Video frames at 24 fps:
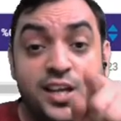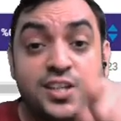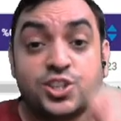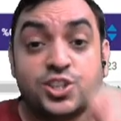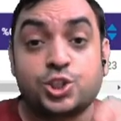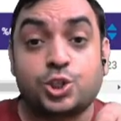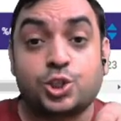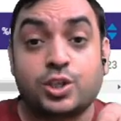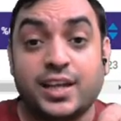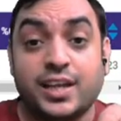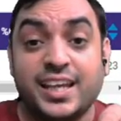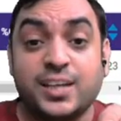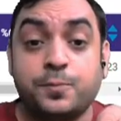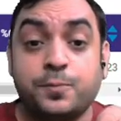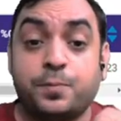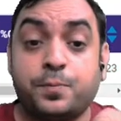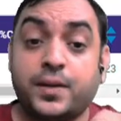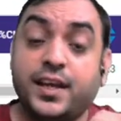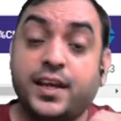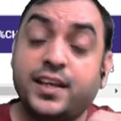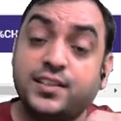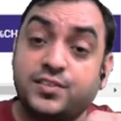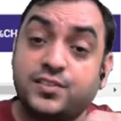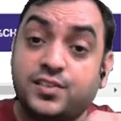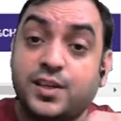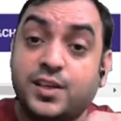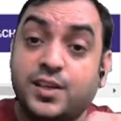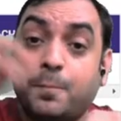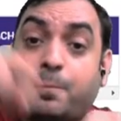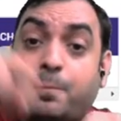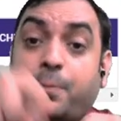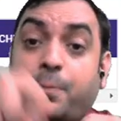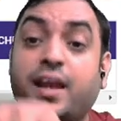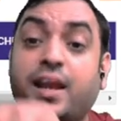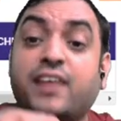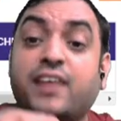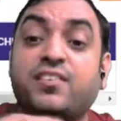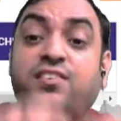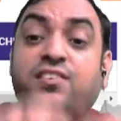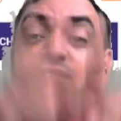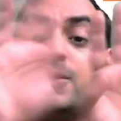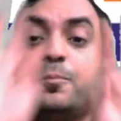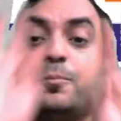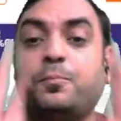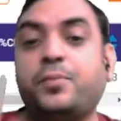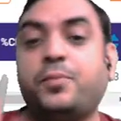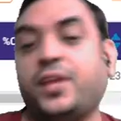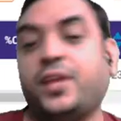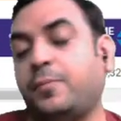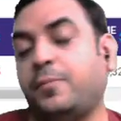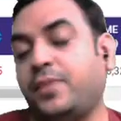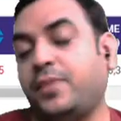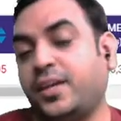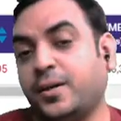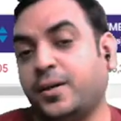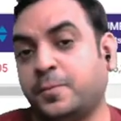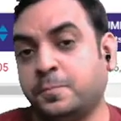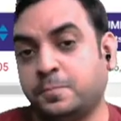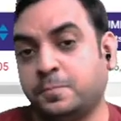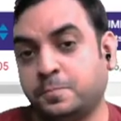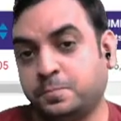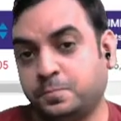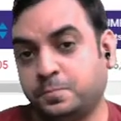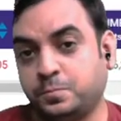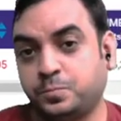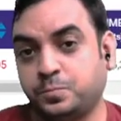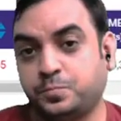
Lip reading: strike price plus premium.